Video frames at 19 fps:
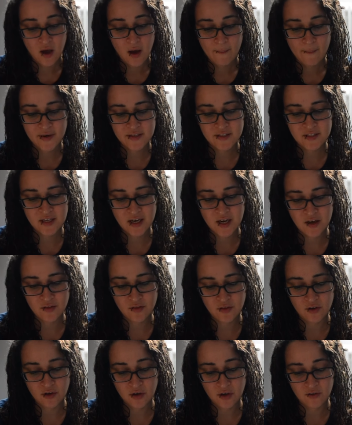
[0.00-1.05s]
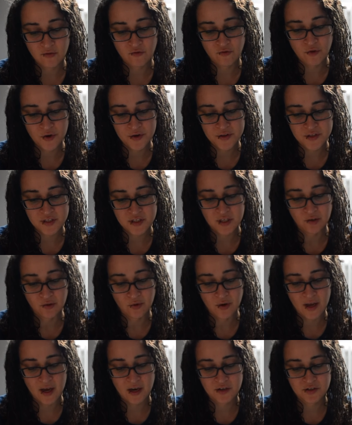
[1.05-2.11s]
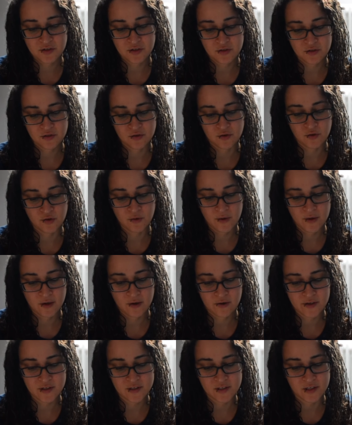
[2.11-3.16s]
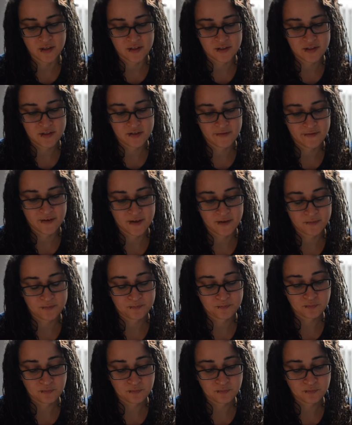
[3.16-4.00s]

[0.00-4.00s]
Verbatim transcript: My second, third, and fourth skin reactions grew increasingly severe.